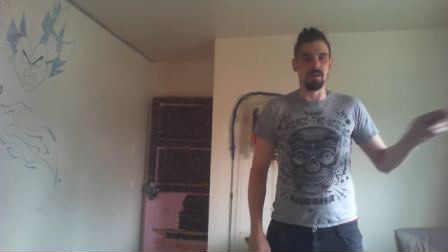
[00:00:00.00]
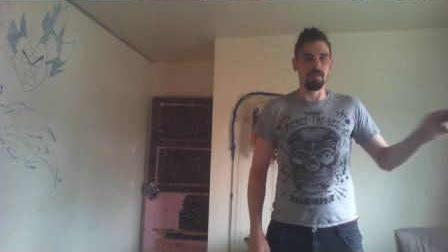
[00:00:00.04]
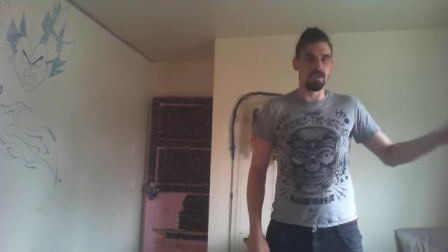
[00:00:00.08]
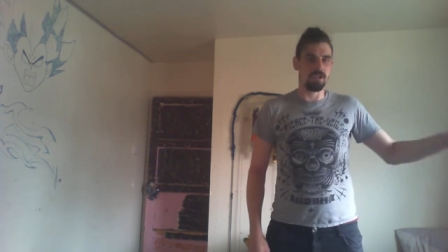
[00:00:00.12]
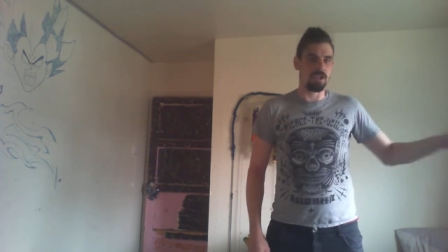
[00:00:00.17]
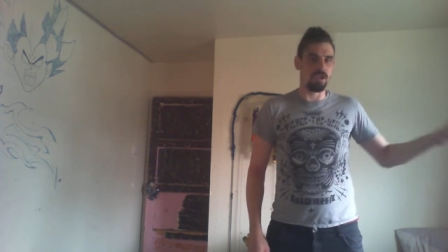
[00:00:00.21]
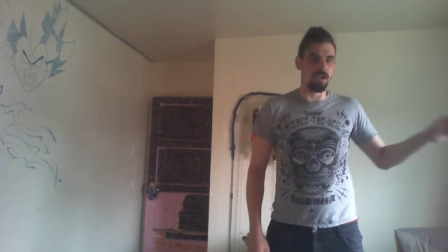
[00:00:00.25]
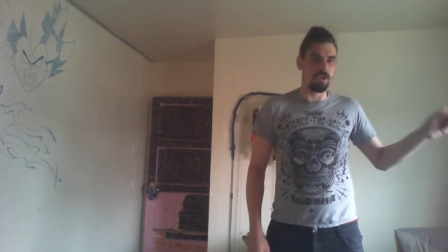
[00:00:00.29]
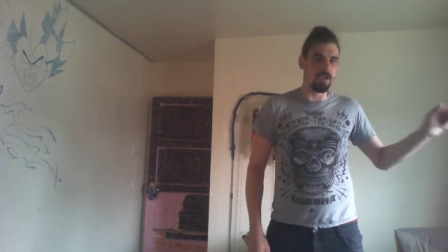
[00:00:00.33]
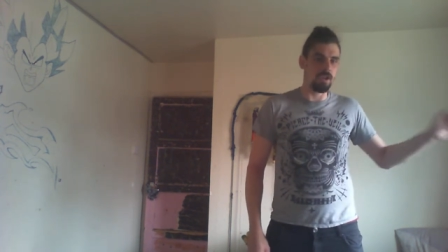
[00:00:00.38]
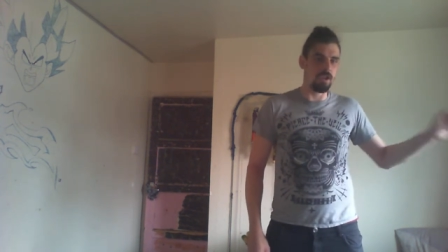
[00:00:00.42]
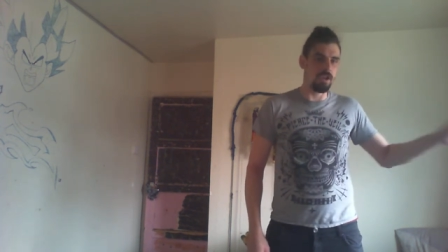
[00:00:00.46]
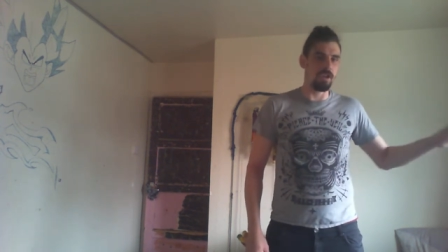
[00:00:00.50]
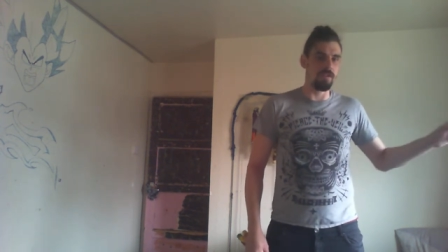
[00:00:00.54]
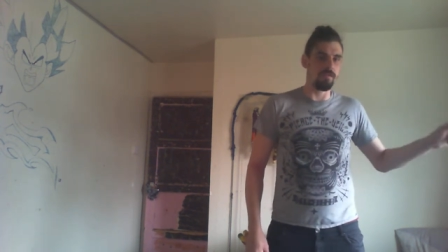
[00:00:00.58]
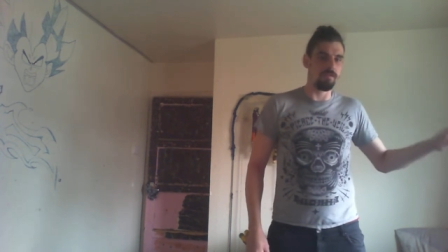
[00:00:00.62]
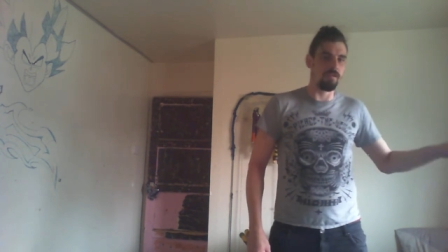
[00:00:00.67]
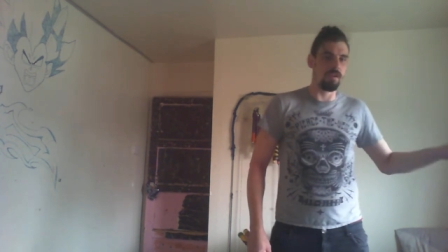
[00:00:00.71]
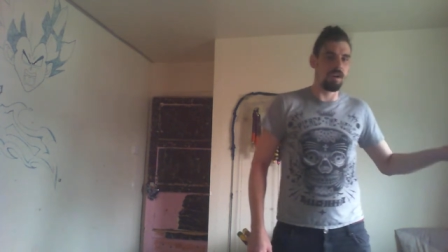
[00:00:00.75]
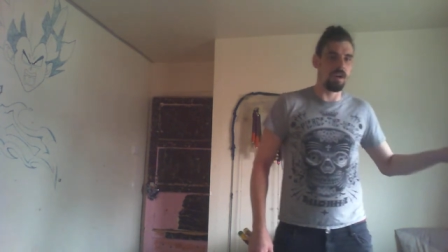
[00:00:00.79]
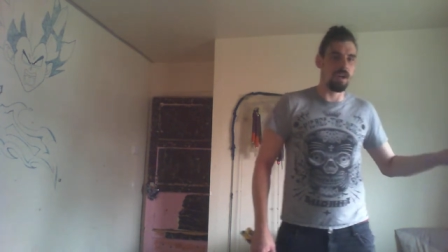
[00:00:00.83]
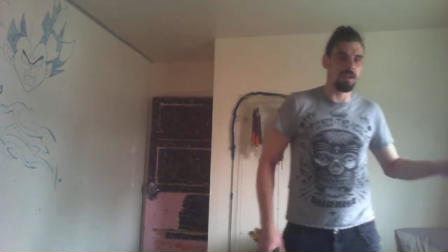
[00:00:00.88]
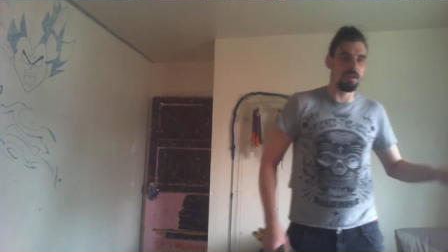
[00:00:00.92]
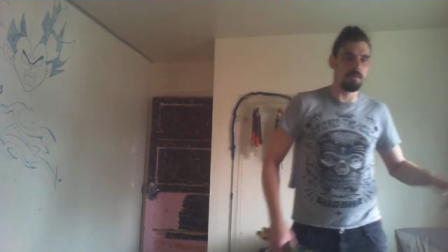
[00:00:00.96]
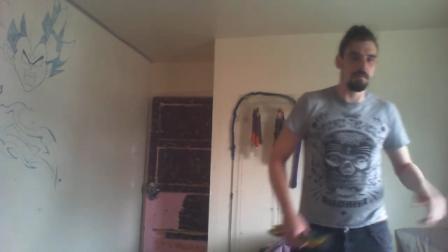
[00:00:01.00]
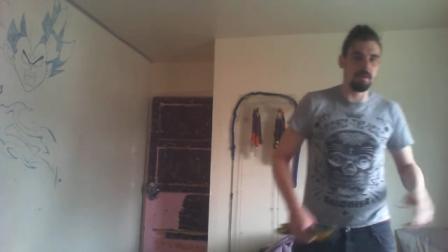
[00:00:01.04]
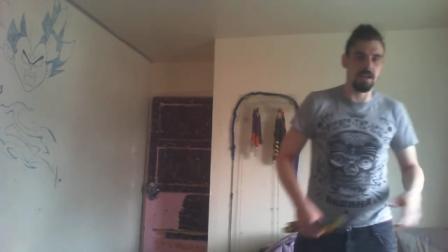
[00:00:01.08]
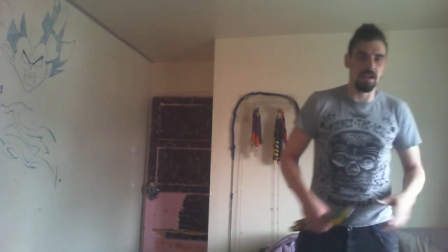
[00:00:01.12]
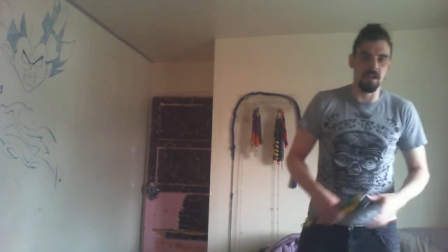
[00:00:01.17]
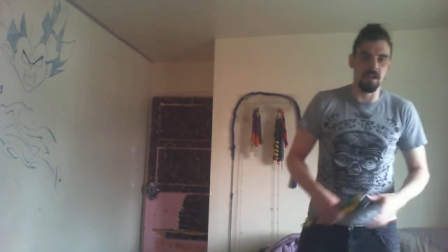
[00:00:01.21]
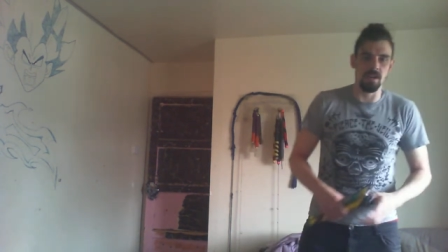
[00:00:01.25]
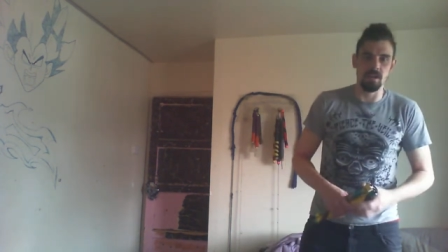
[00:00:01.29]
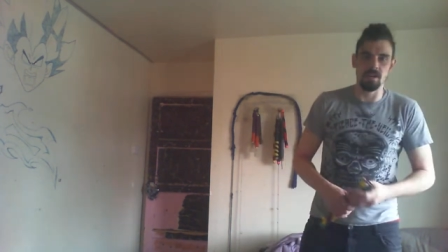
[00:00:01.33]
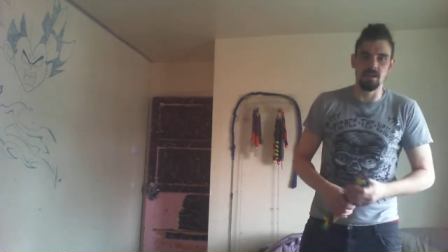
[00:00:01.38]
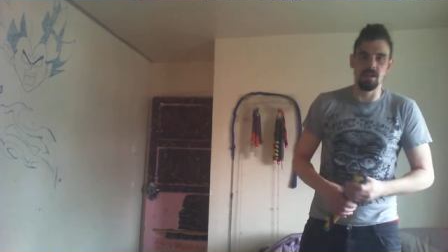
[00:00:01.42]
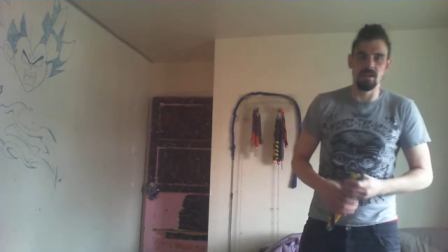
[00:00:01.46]
Which I learned right at the
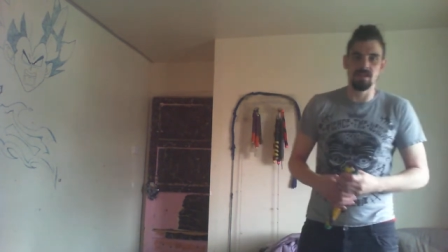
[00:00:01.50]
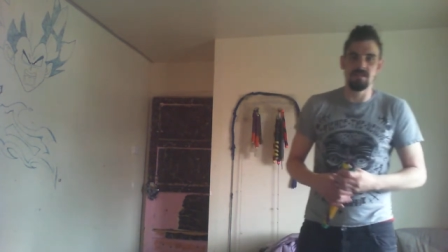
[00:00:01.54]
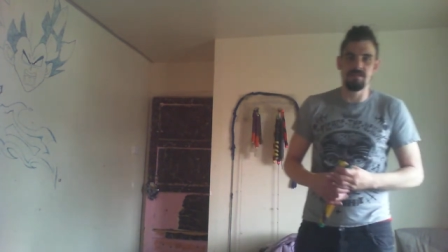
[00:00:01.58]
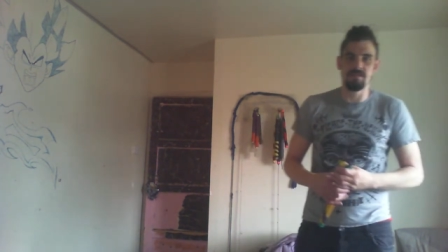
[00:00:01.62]
beginning of this